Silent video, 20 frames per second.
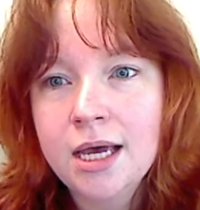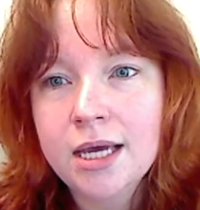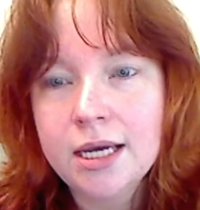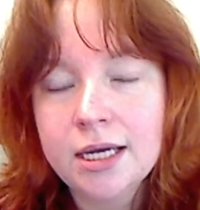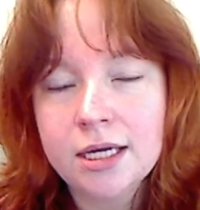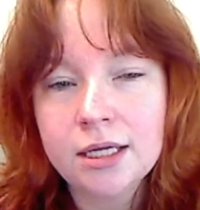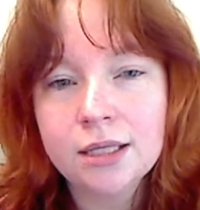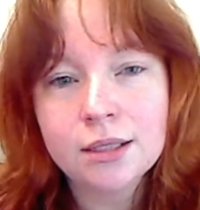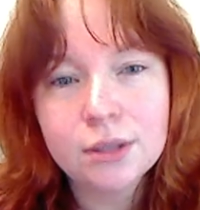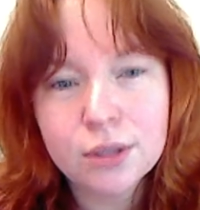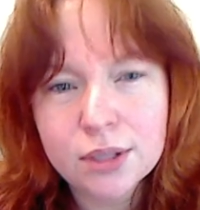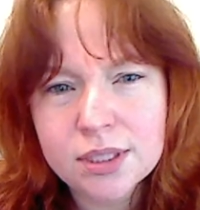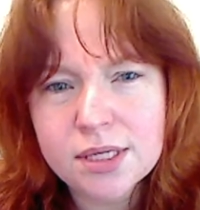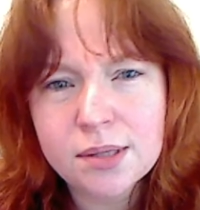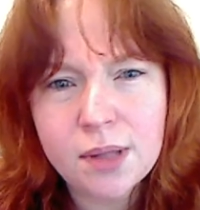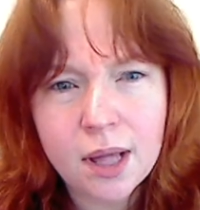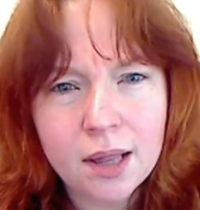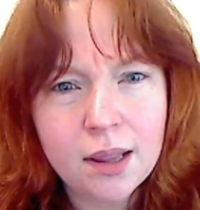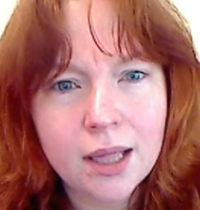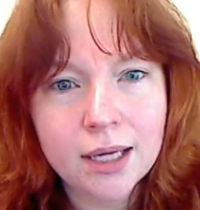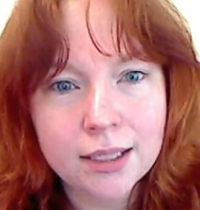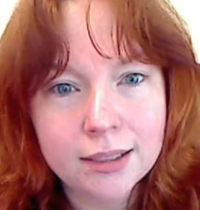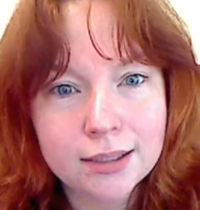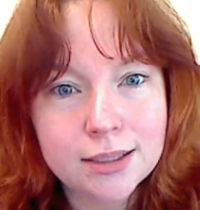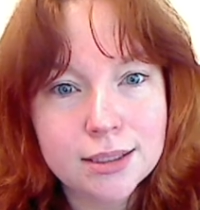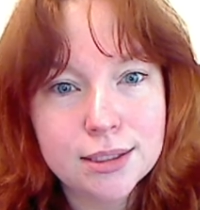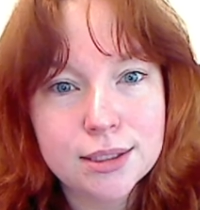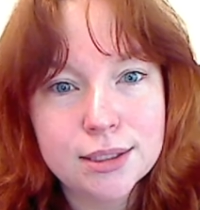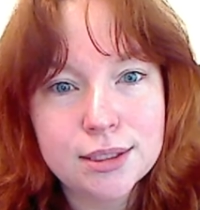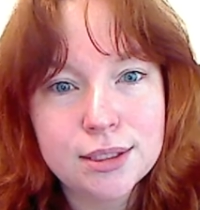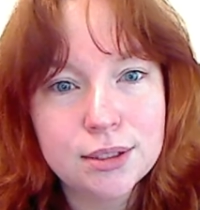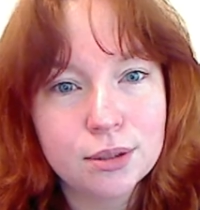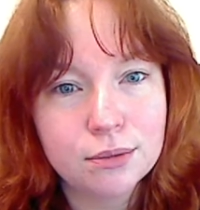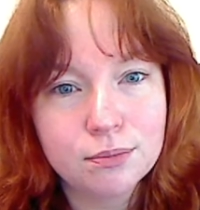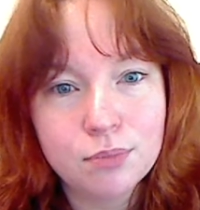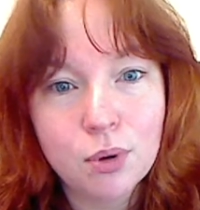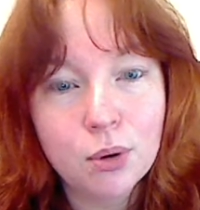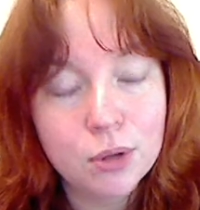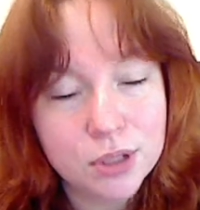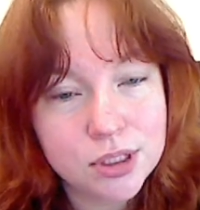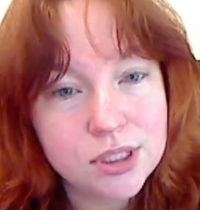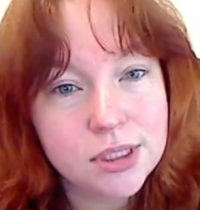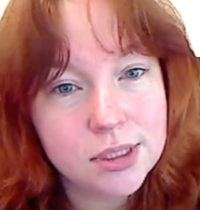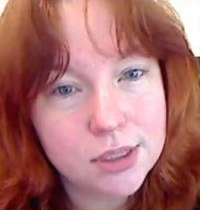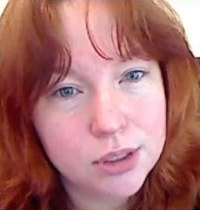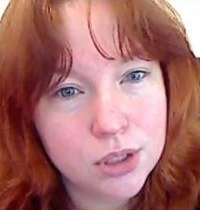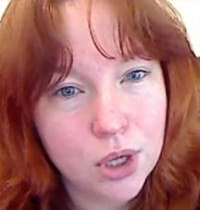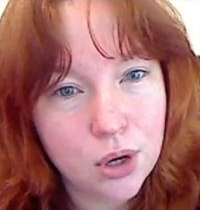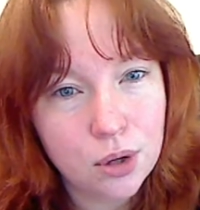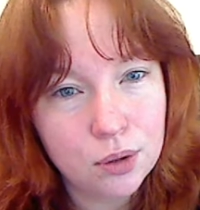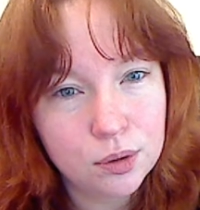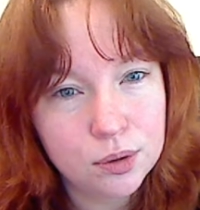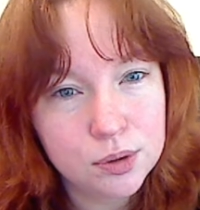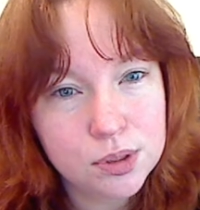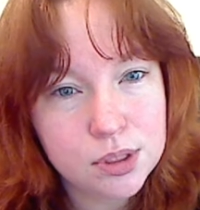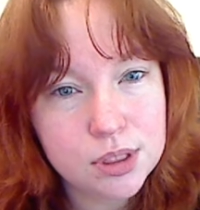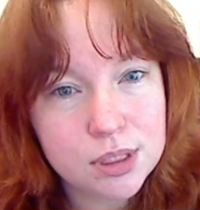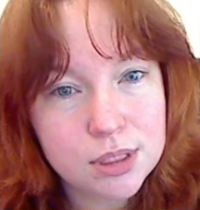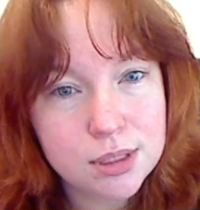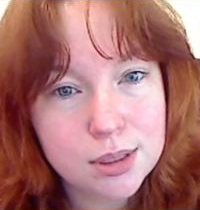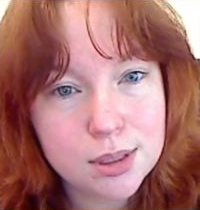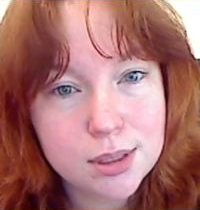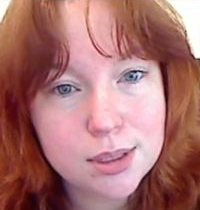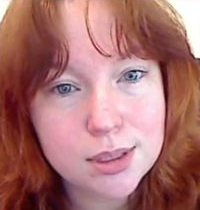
It looks a lot like porcelain dolls.